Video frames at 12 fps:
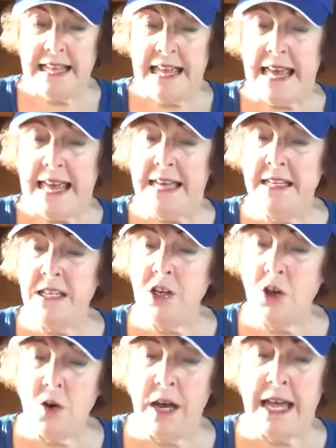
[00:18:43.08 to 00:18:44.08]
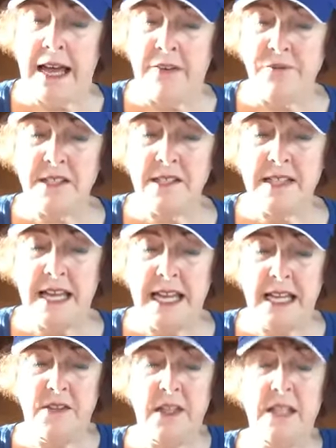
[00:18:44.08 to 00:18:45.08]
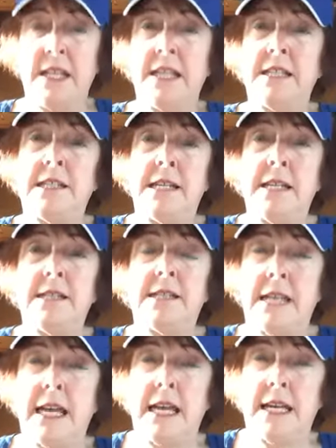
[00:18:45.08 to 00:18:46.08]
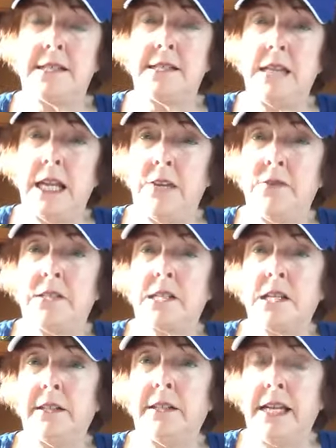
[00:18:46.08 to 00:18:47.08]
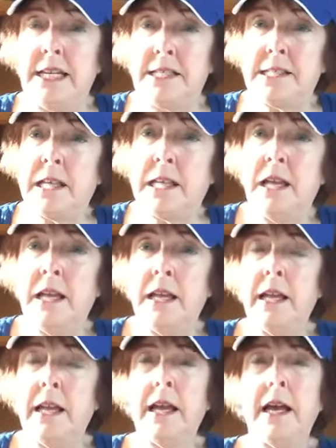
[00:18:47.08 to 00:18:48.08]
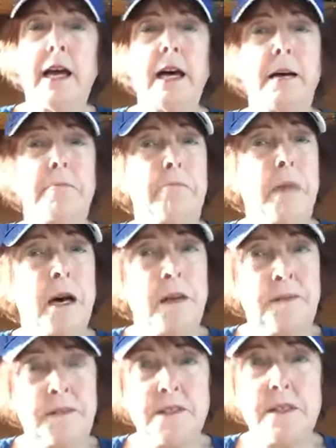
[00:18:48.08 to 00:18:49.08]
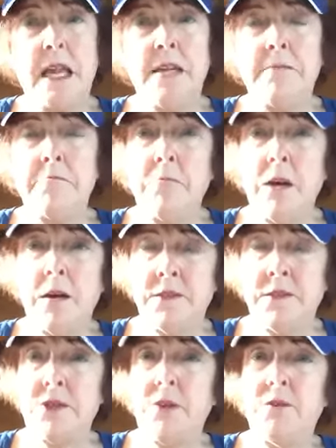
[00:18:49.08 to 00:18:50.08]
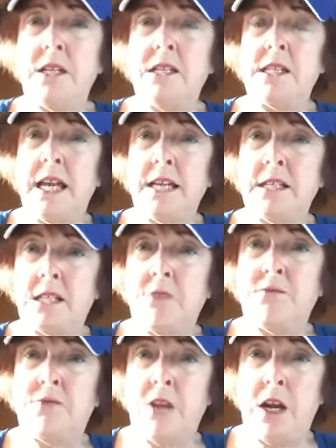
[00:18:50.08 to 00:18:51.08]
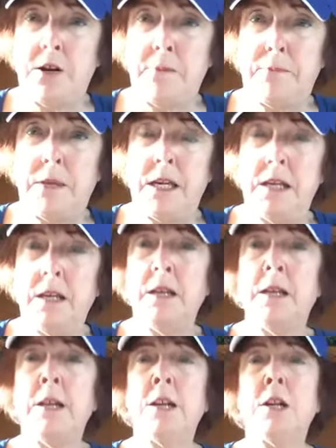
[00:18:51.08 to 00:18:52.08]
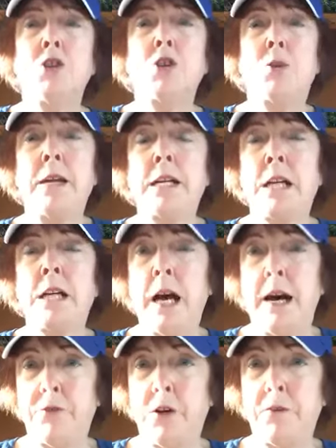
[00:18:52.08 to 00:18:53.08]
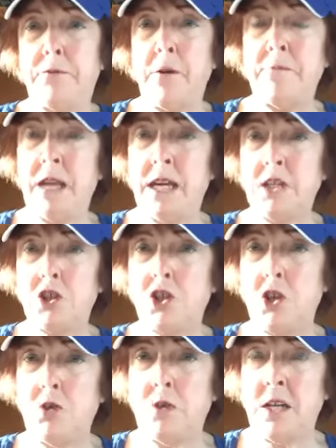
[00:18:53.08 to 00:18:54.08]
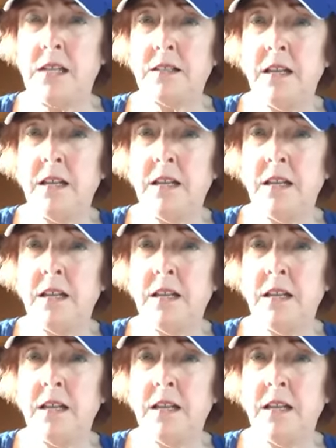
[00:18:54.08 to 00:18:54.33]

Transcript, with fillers: And you know, I have to say that it did take Steve Scalise uh, months and months of intensive therapy to recover from that shooting.